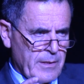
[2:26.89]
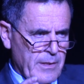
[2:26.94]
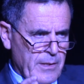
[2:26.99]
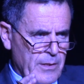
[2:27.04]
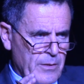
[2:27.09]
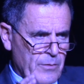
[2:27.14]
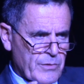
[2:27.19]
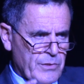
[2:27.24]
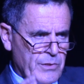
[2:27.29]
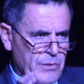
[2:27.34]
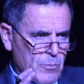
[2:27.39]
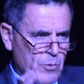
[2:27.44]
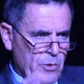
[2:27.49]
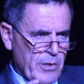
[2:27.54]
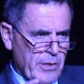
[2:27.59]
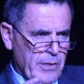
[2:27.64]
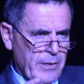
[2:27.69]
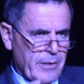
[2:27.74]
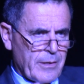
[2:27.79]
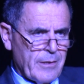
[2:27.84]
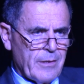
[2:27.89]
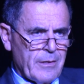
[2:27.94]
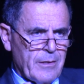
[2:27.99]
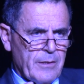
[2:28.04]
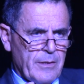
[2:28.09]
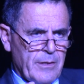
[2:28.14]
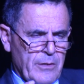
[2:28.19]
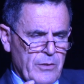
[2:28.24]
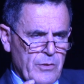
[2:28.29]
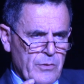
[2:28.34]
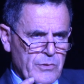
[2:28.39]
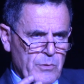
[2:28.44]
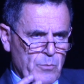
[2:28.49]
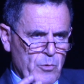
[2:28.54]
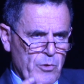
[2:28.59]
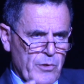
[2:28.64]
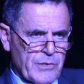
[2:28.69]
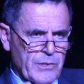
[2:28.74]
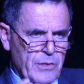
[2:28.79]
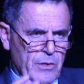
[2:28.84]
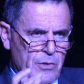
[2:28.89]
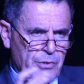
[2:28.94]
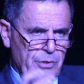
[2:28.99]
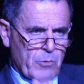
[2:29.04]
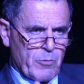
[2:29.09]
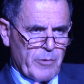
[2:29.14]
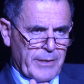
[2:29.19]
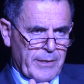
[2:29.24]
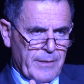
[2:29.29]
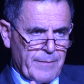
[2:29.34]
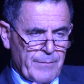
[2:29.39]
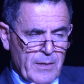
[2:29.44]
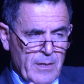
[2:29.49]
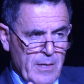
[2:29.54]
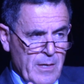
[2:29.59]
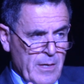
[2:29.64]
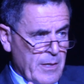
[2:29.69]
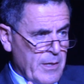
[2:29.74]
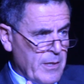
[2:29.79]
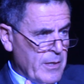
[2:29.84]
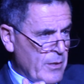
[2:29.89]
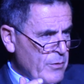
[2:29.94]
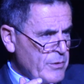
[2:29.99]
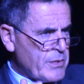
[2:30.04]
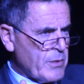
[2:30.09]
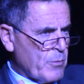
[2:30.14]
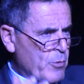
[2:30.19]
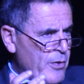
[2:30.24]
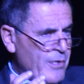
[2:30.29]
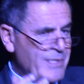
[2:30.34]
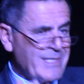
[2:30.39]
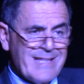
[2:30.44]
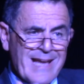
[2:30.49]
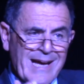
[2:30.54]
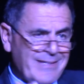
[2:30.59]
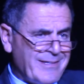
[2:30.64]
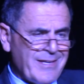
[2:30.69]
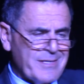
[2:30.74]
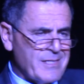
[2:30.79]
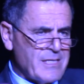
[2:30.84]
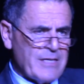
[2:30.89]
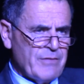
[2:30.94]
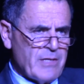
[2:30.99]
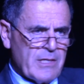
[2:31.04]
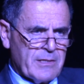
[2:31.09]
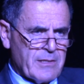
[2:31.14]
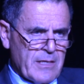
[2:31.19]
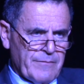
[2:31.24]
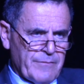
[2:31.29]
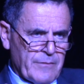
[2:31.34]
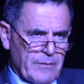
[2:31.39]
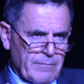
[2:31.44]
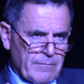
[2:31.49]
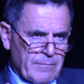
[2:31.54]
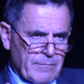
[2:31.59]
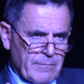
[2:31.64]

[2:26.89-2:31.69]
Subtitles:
He used the words earthquake. He used the words 1977.